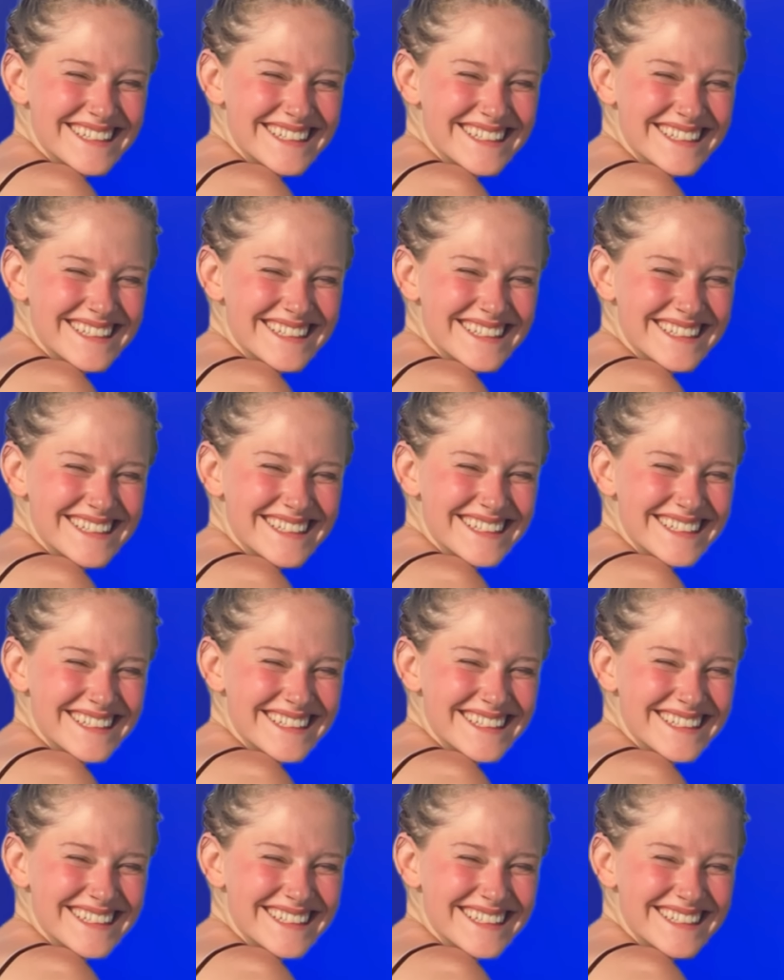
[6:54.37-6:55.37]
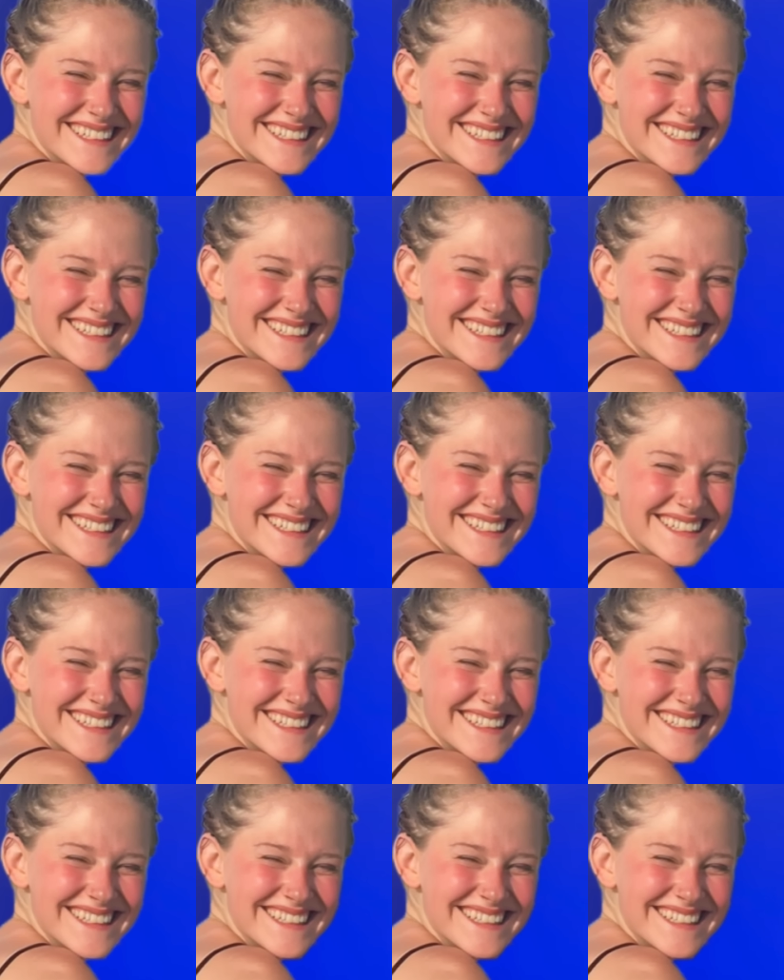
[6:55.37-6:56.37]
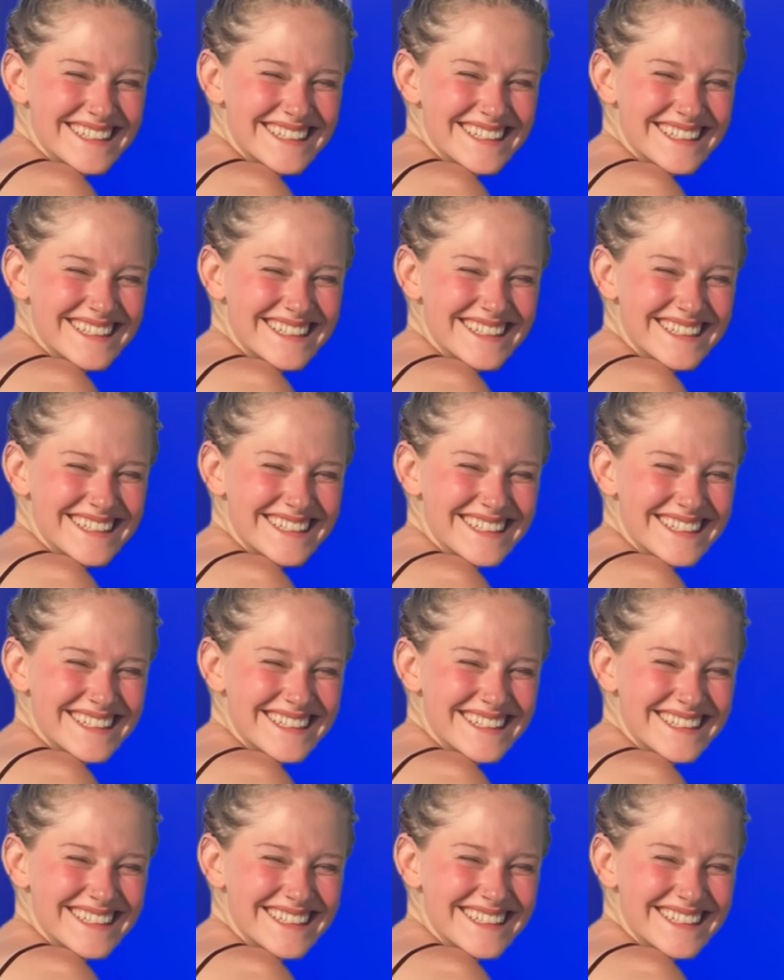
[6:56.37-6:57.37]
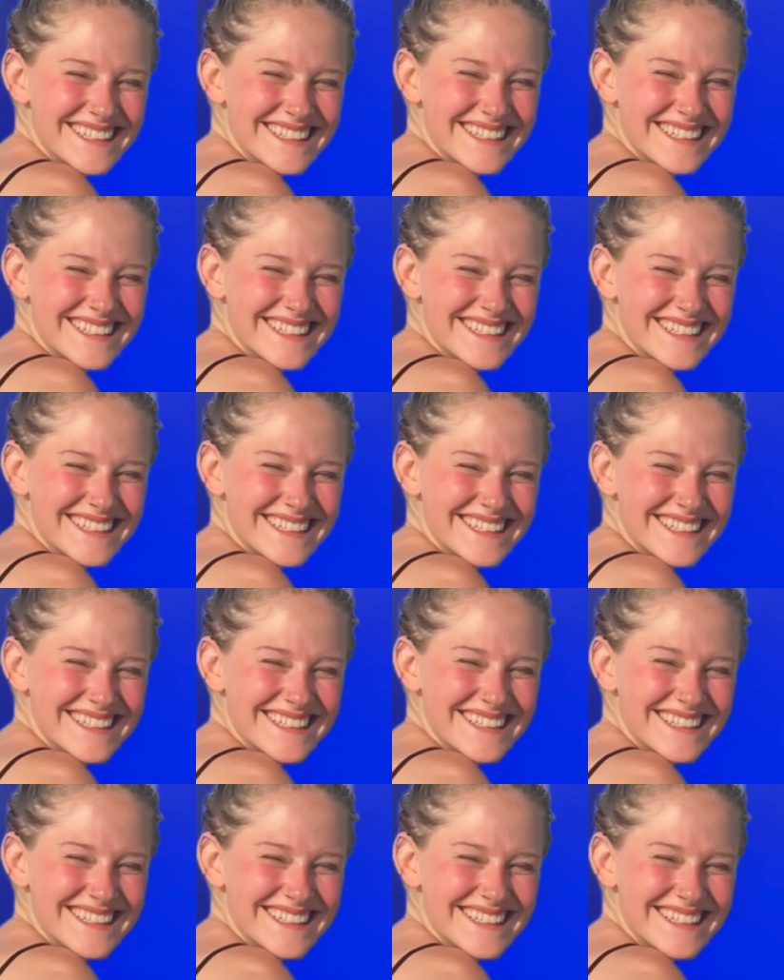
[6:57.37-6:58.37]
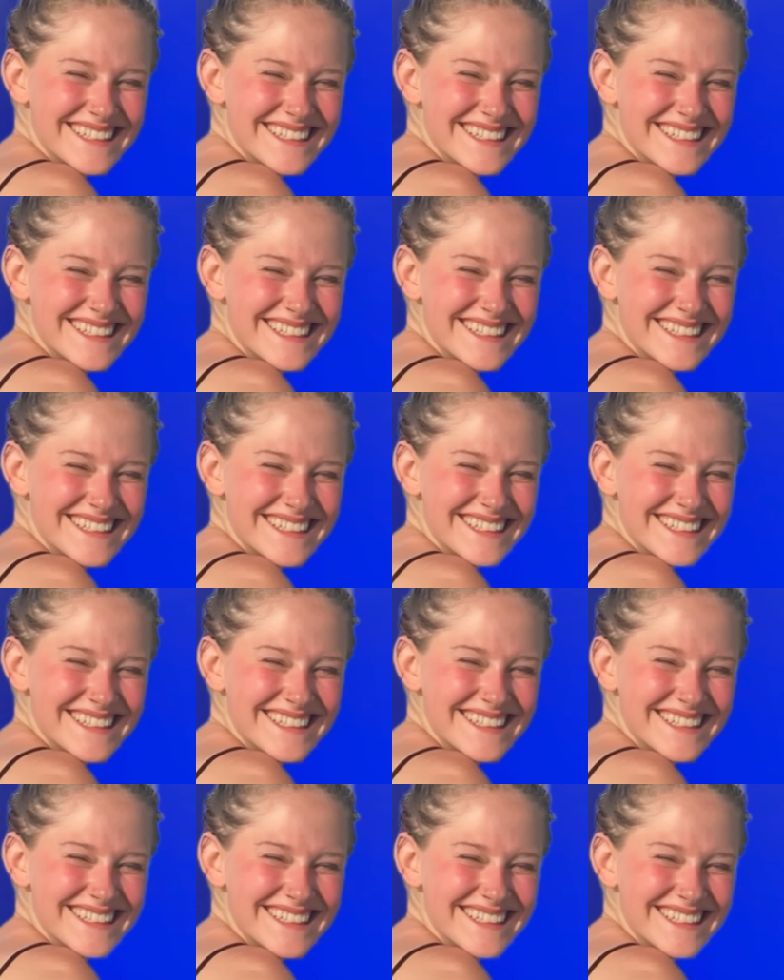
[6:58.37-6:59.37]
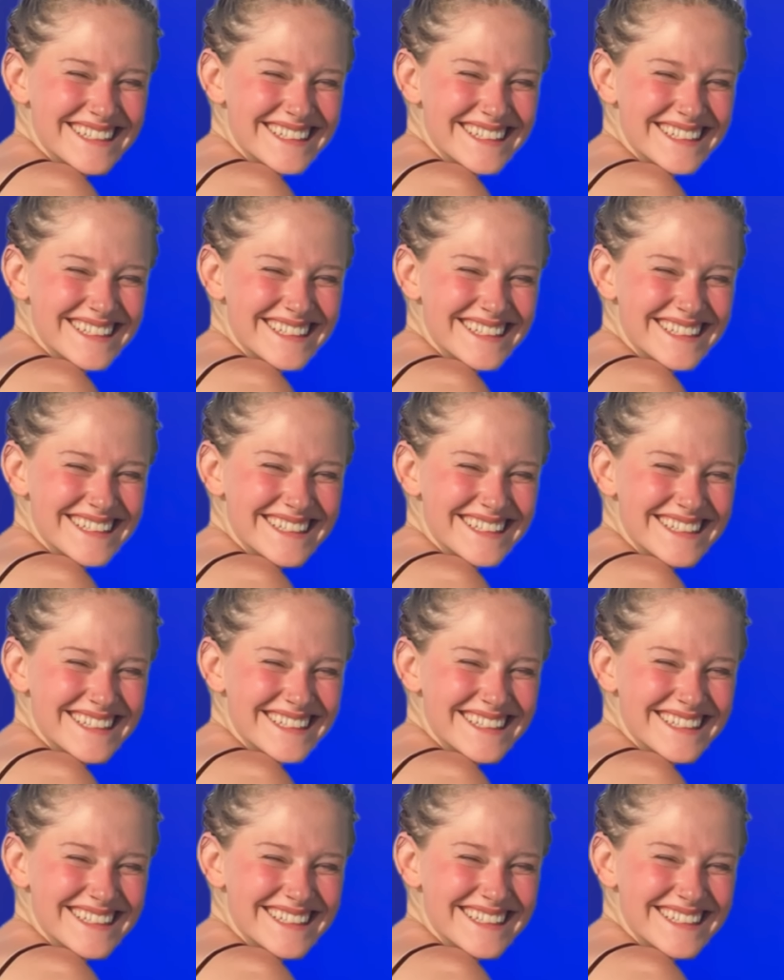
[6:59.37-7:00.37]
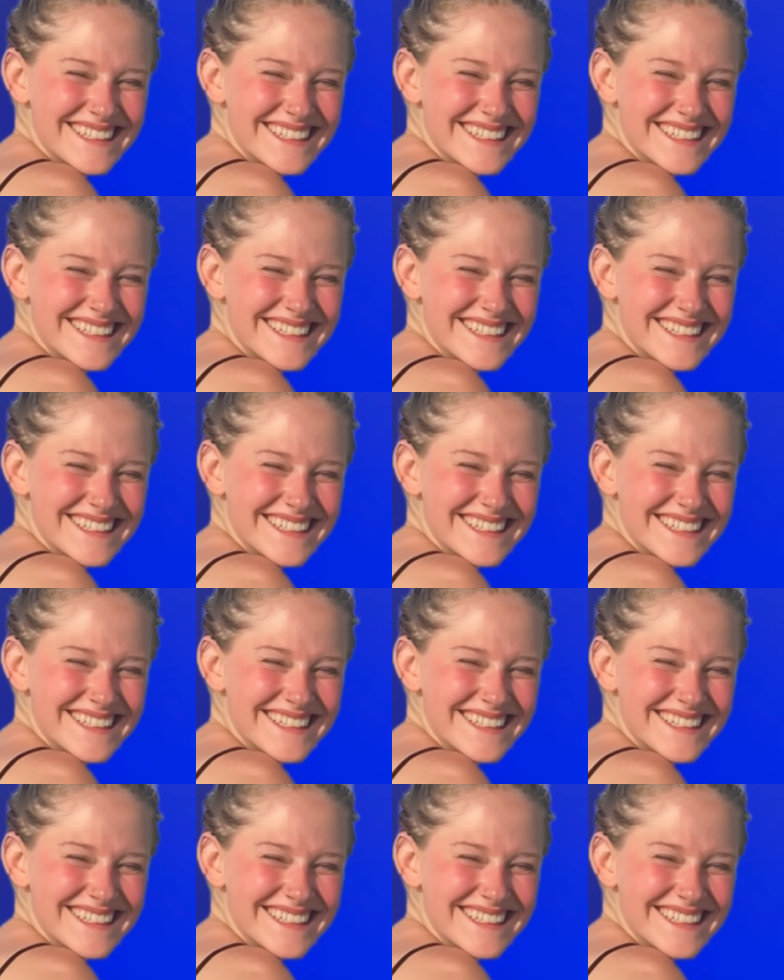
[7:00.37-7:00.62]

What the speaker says: No words are spoken by the person on screen.